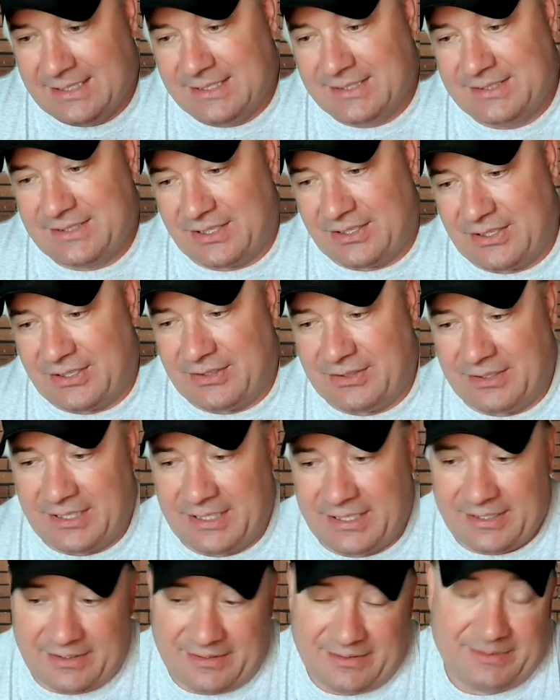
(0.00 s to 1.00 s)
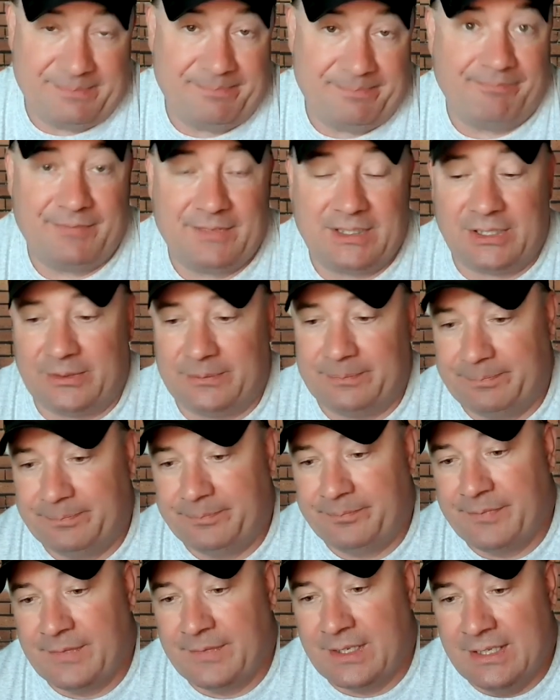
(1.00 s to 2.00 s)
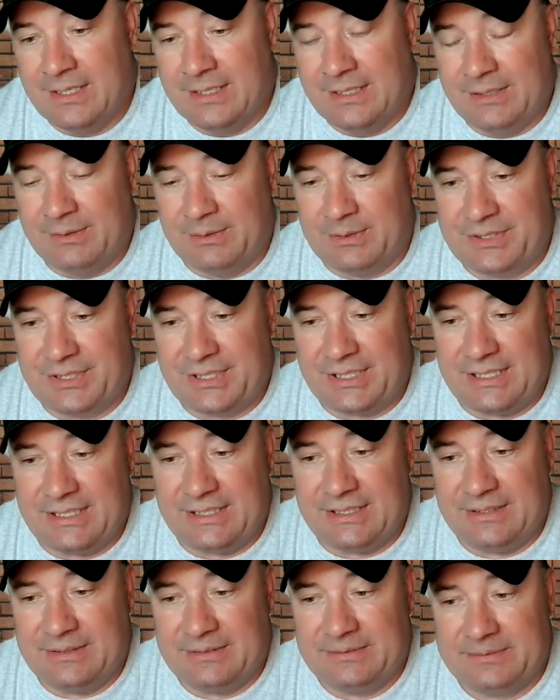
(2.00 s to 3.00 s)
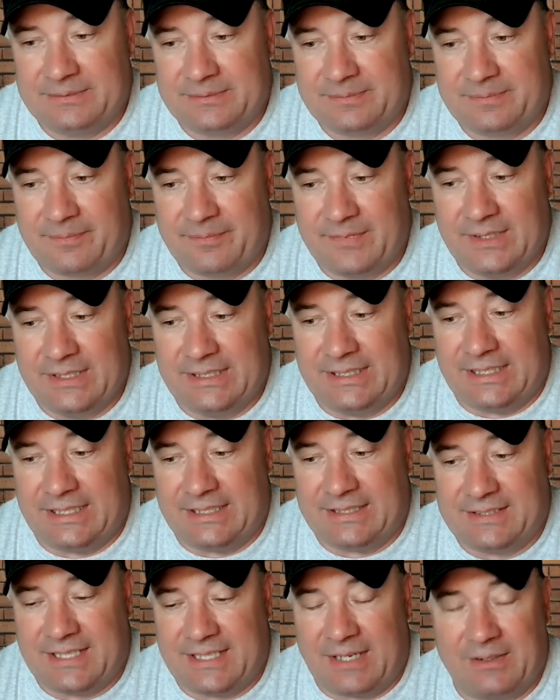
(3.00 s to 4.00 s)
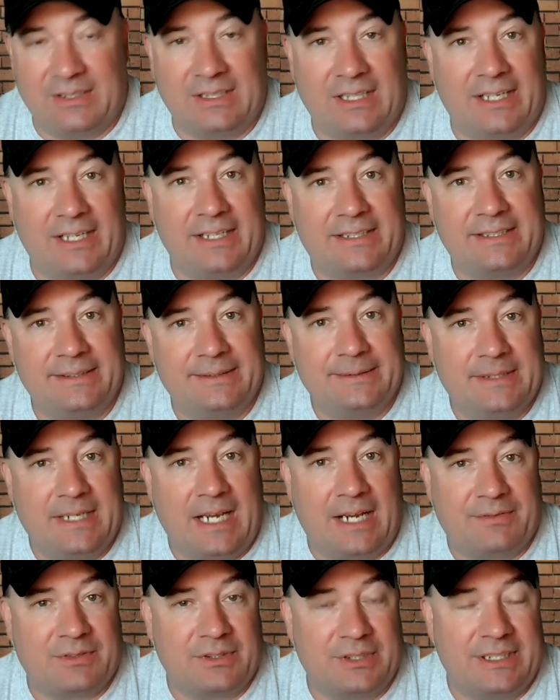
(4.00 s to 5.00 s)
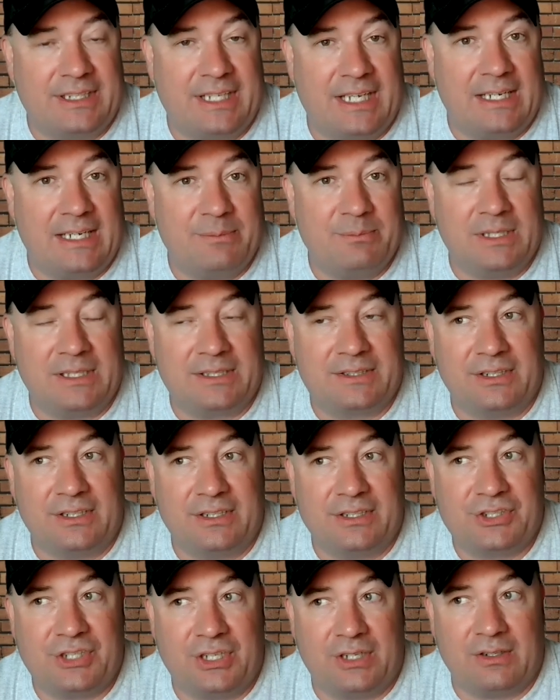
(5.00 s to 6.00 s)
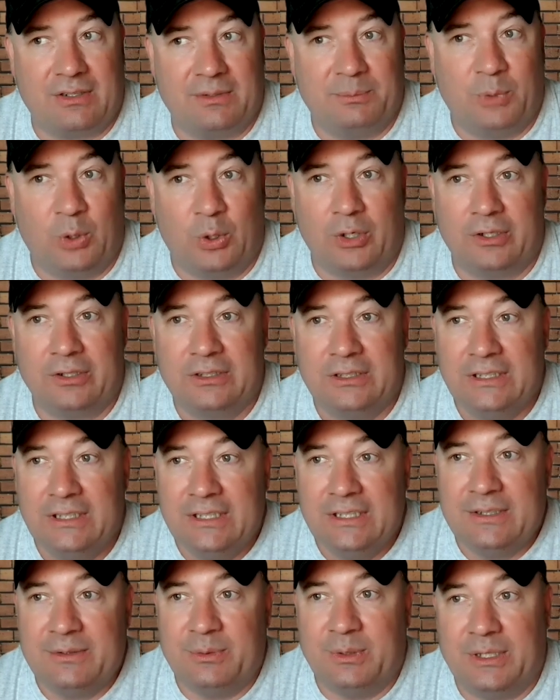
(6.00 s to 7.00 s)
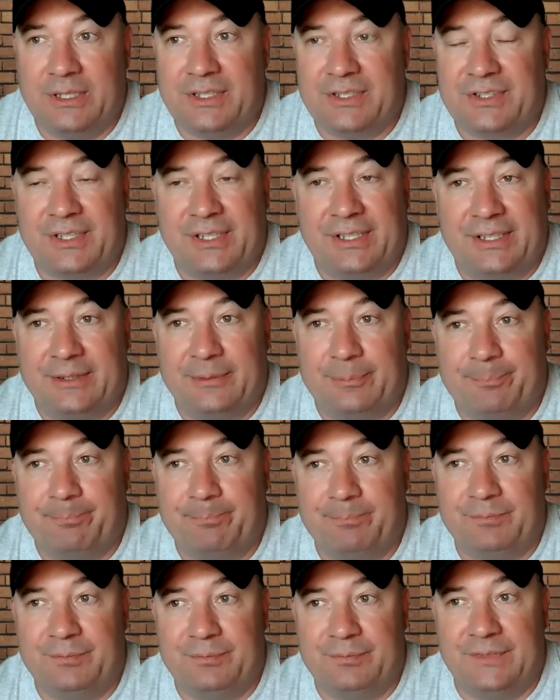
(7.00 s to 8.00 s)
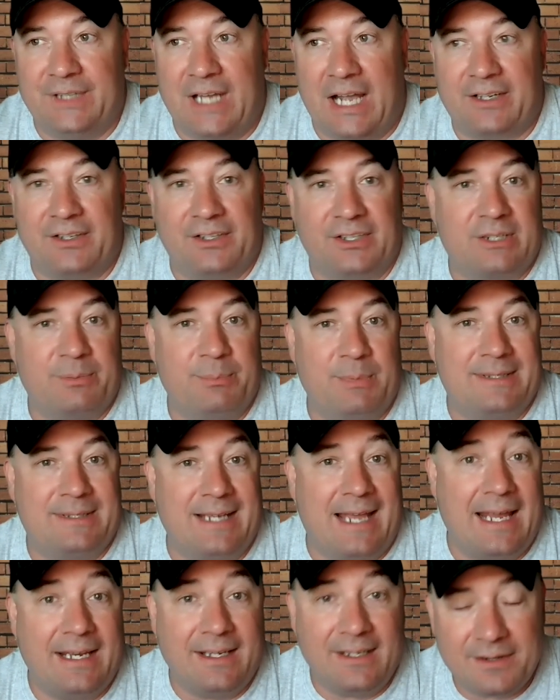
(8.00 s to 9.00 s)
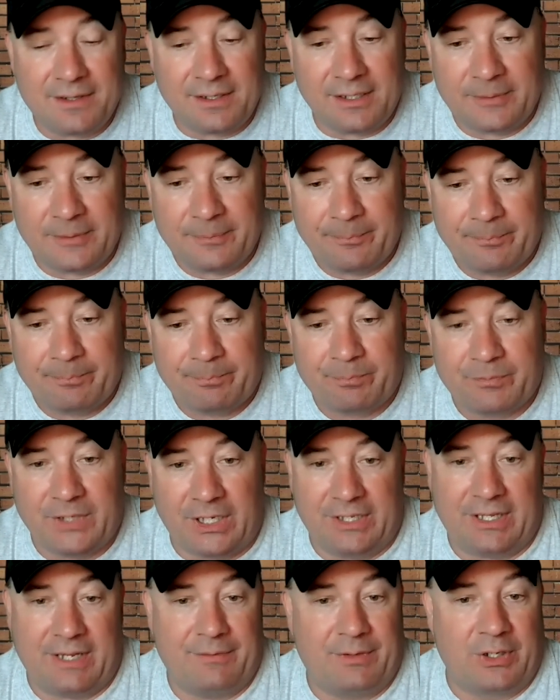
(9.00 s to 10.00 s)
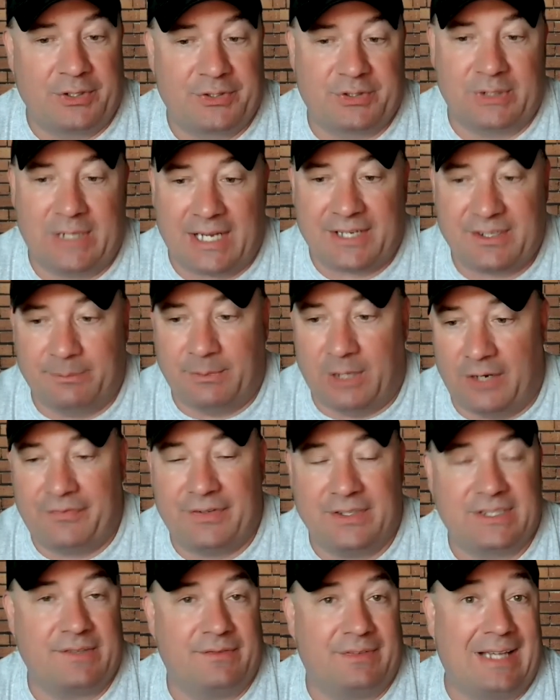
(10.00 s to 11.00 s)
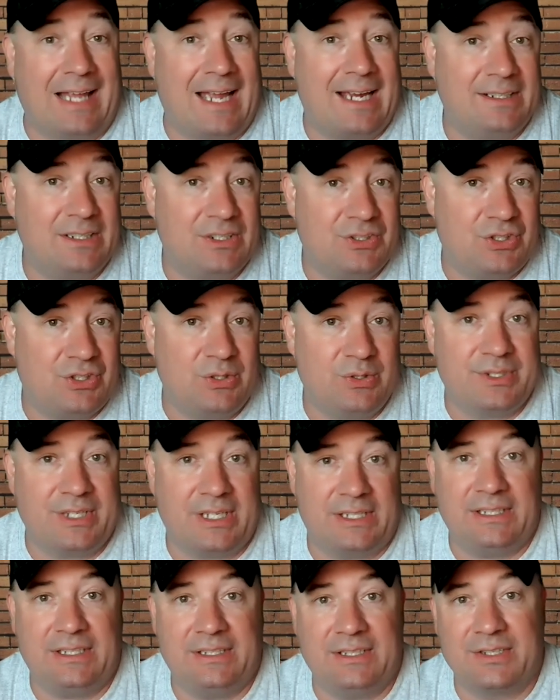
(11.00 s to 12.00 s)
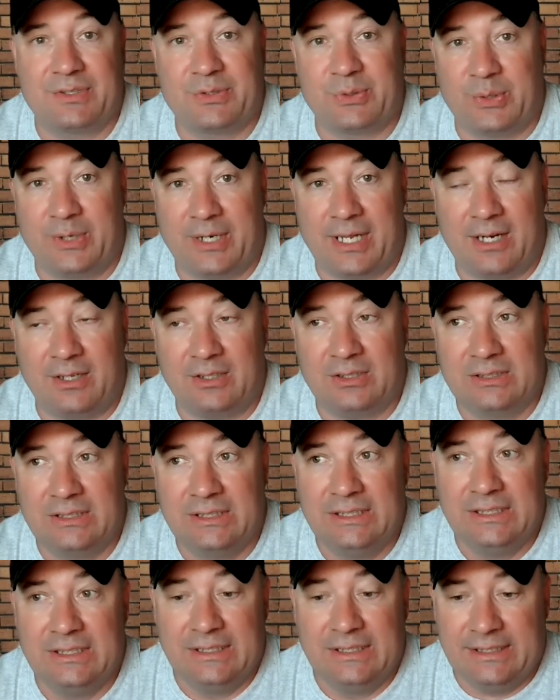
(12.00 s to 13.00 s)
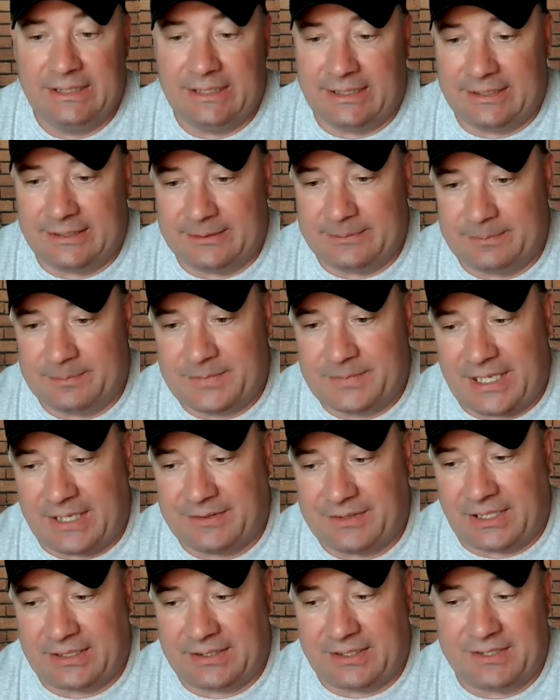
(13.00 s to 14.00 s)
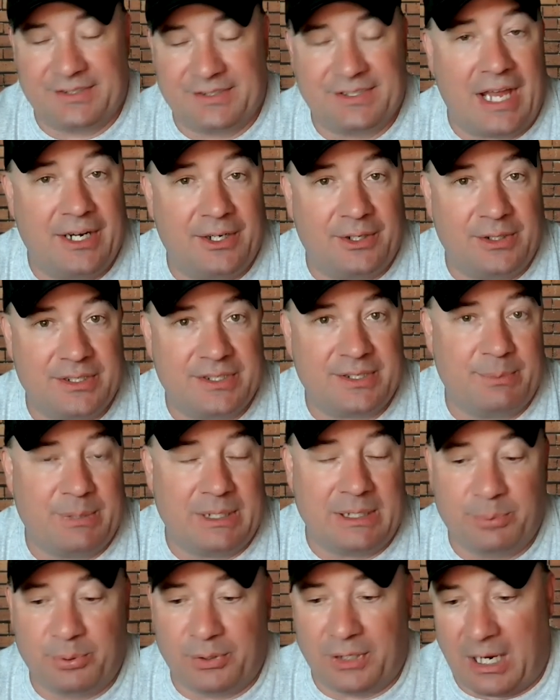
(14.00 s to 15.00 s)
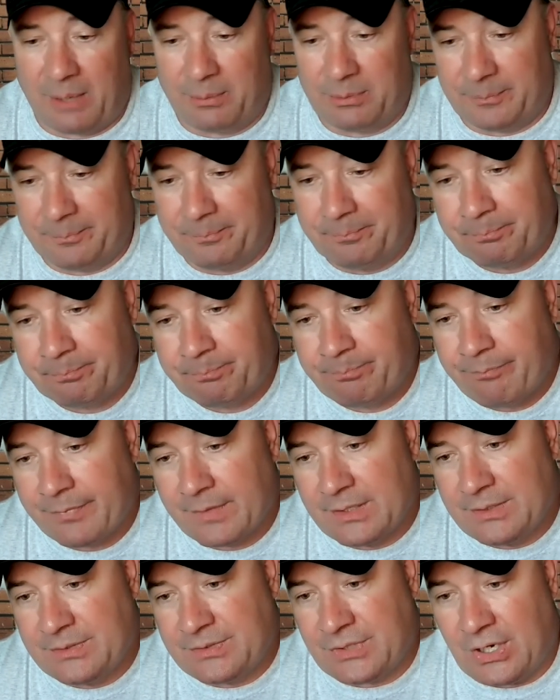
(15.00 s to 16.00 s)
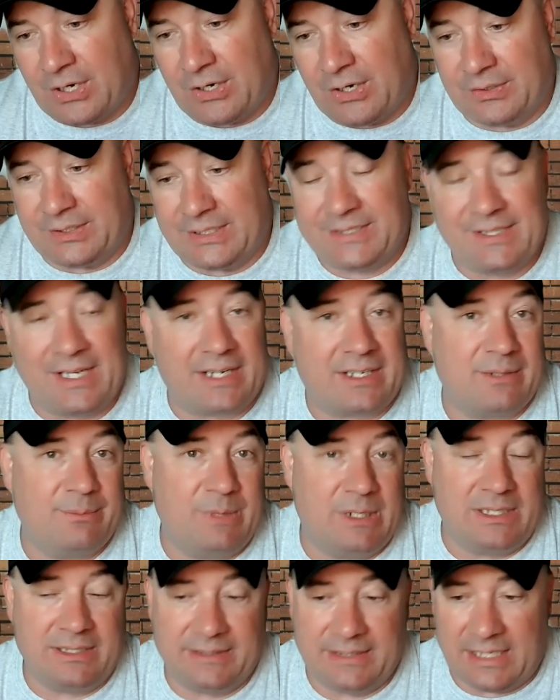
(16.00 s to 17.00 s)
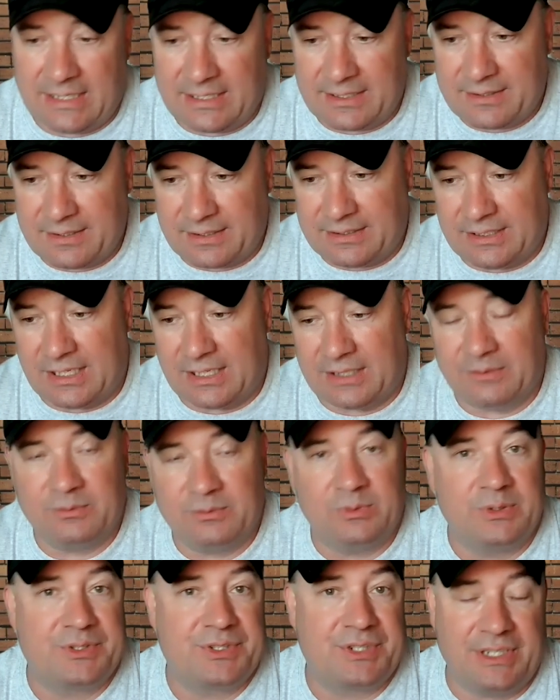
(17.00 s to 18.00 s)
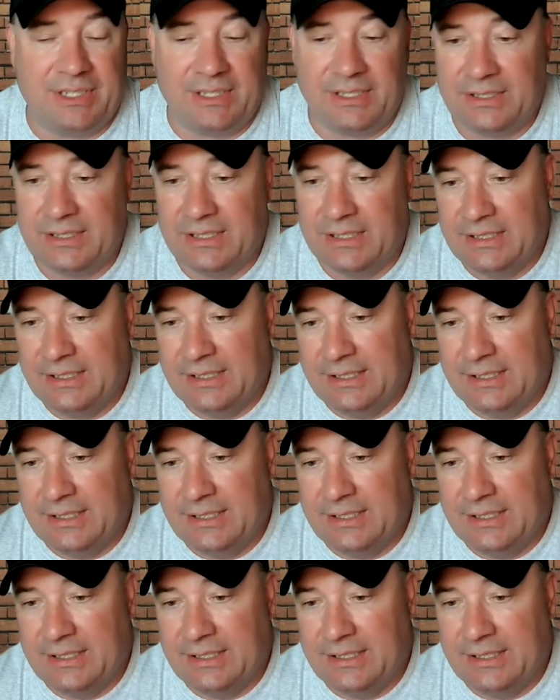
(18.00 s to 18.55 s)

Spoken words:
So, we'll see. It sounded like after the game that Sharon Moore was not going to commit to anything. They've also got some offensive line issues they need to sort out. Sounds like the center is a big problem. So he's not committing to anything yet. We'll see.